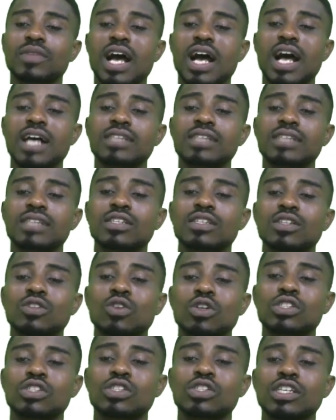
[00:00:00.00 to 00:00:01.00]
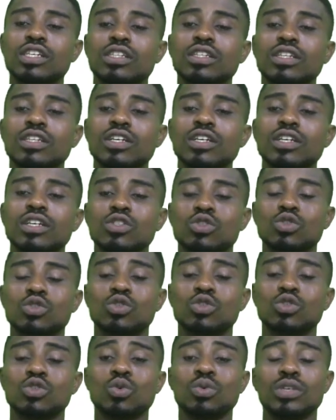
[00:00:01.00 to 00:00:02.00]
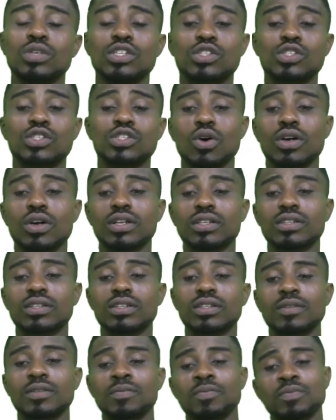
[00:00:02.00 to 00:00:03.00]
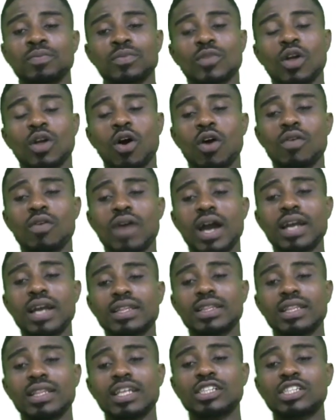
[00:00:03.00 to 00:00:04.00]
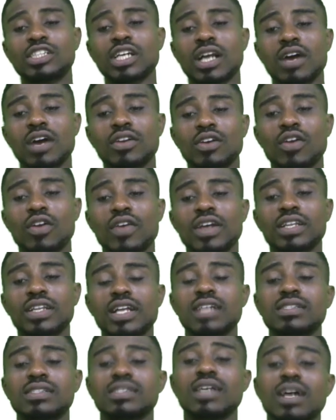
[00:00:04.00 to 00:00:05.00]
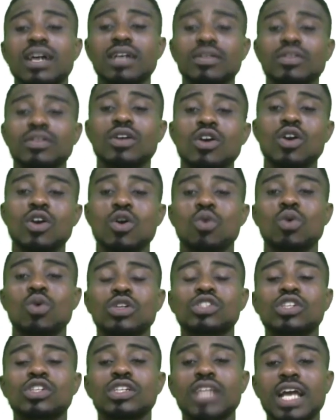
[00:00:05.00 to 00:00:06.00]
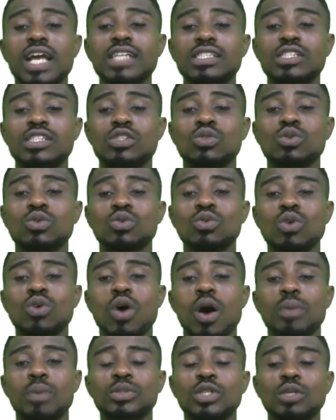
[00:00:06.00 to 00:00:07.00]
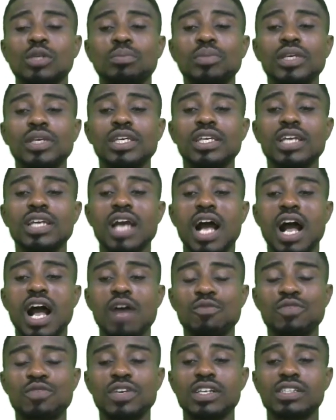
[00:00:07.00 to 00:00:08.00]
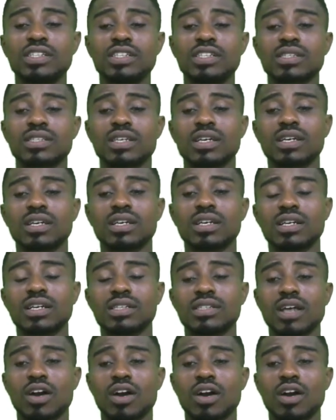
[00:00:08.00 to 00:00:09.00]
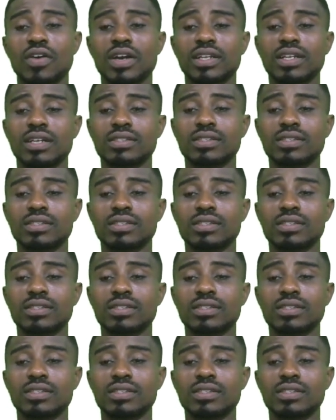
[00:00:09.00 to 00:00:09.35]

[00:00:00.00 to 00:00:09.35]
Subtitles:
has nothing to do with the soil. All right, let's check out the correct answer. Question 92, option B, aphids, is our correct